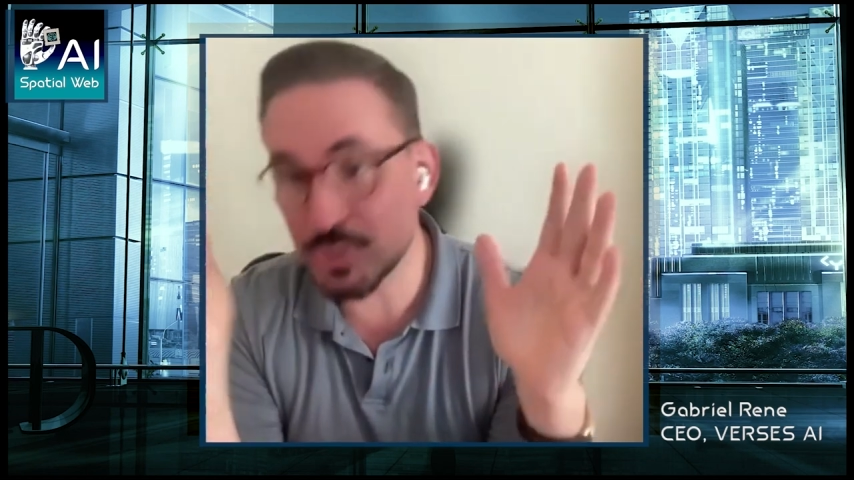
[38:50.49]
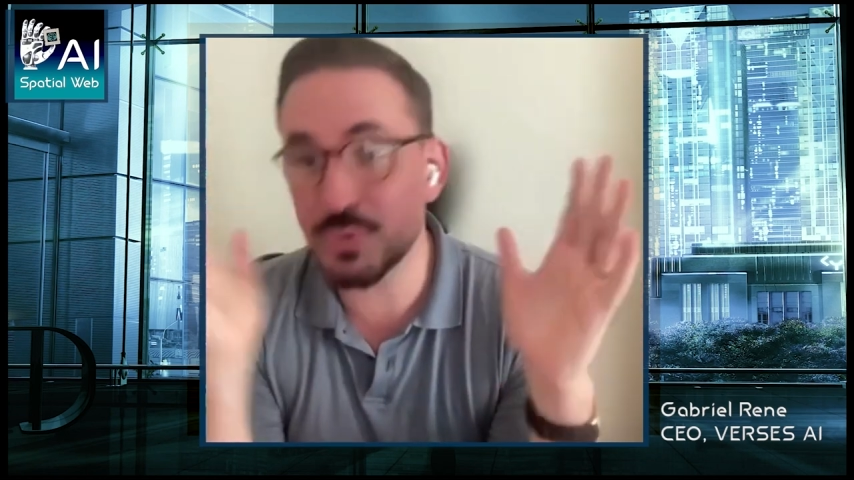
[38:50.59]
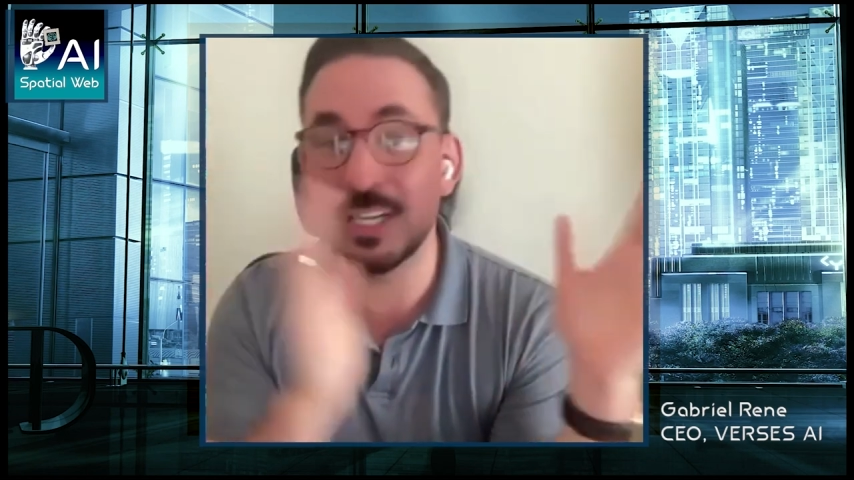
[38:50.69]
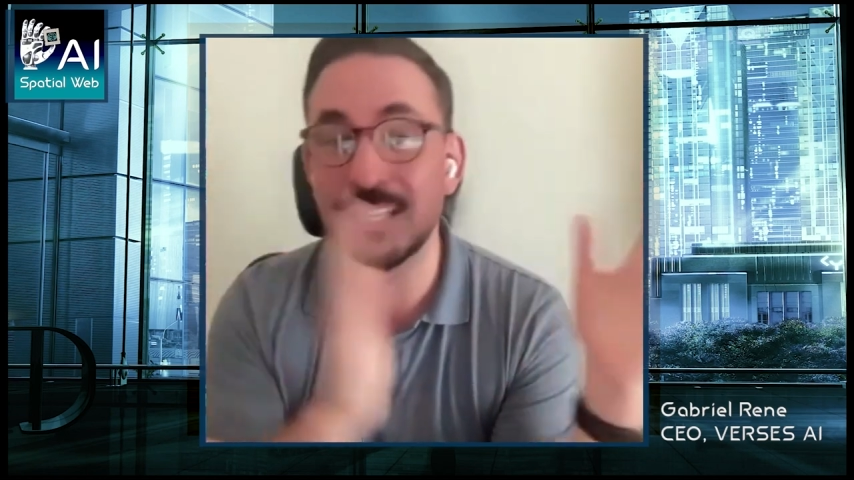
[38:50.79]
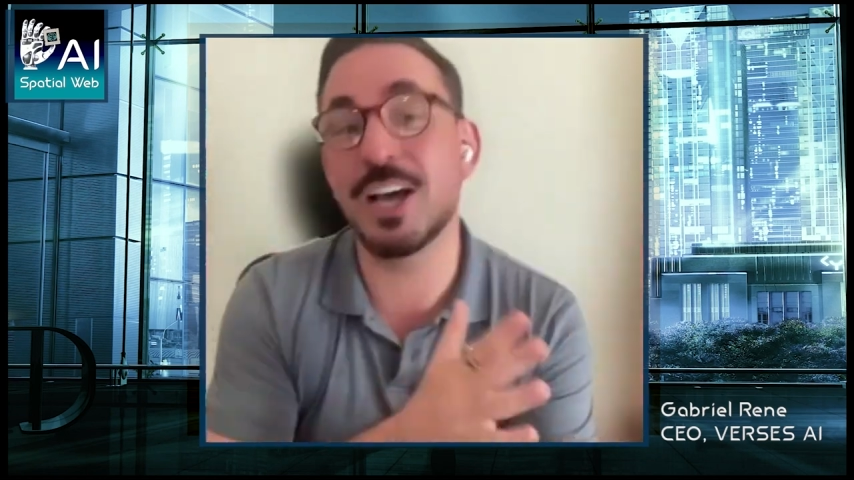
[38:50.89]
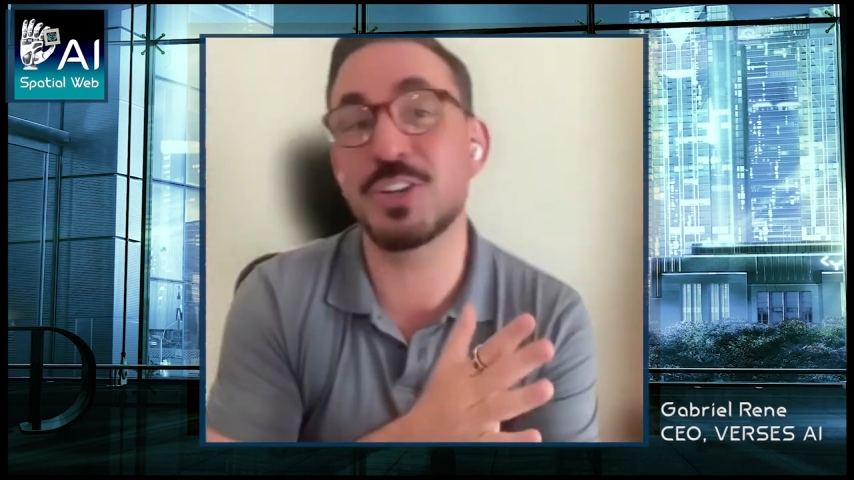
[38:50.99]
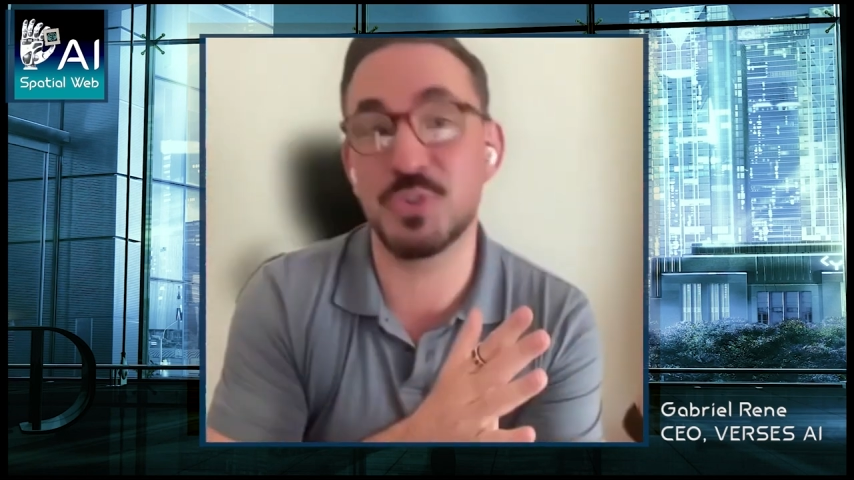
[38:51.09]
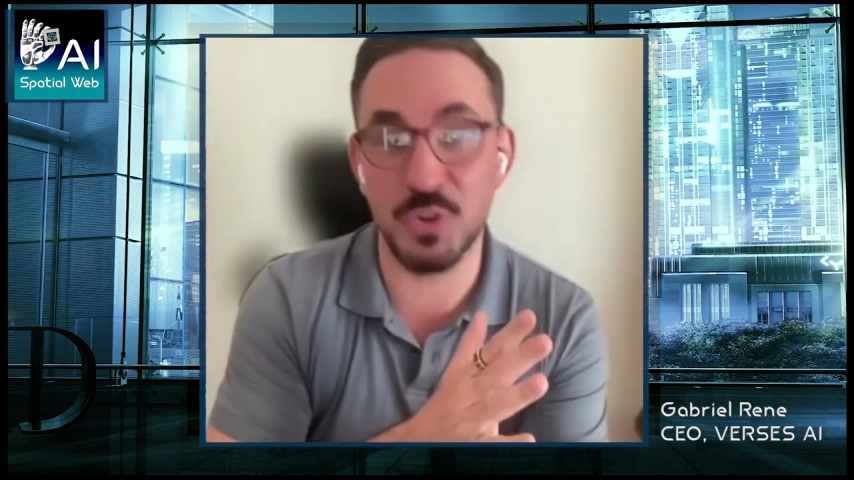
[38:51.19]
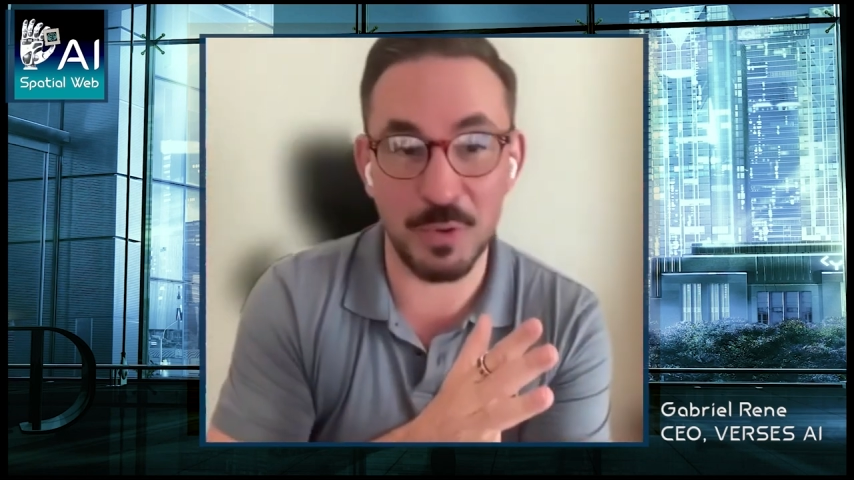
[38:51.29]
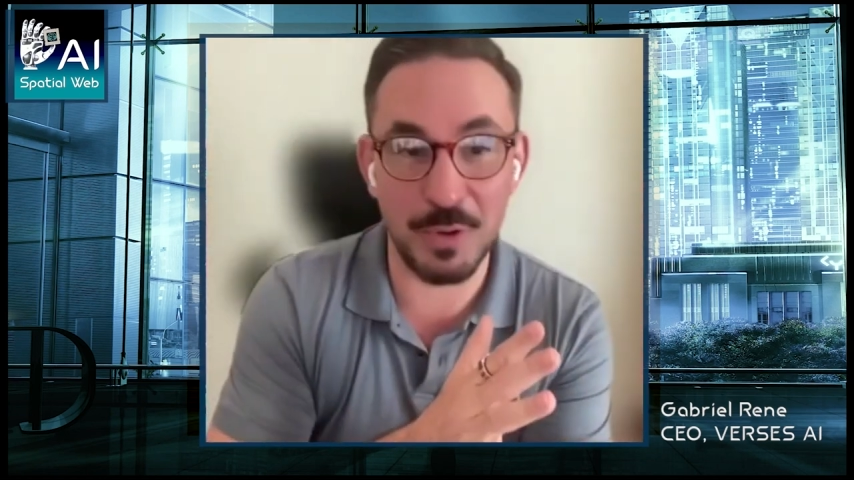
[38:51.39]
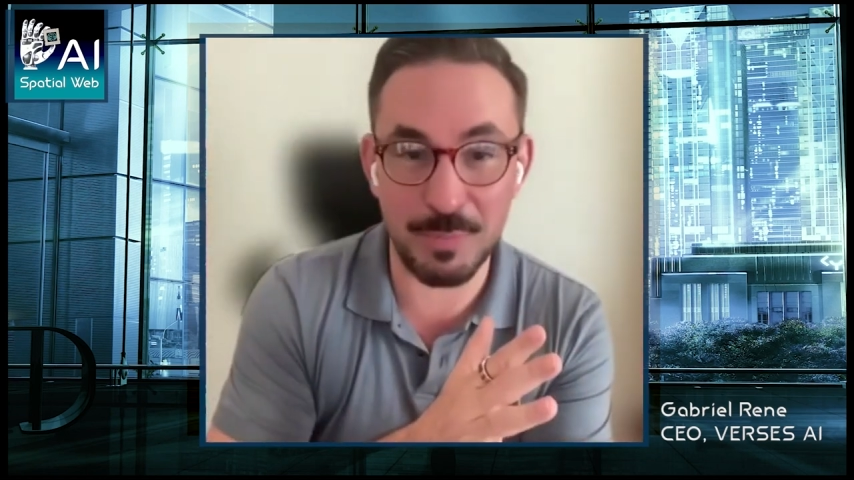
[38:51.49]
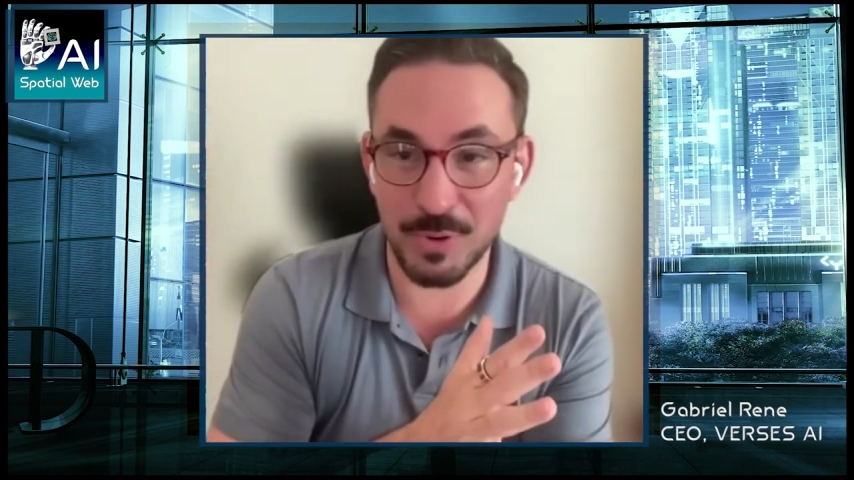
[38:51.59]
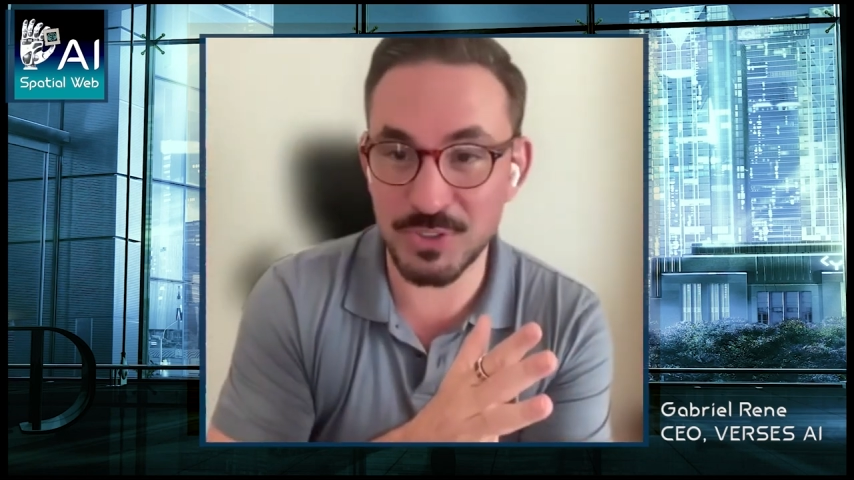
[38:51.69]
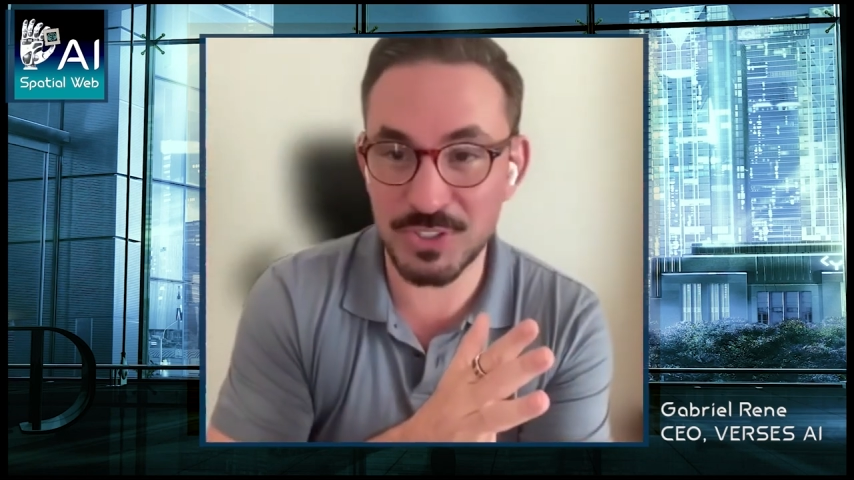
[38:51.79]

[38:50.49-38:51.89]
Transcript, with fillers: as opposed to an industrial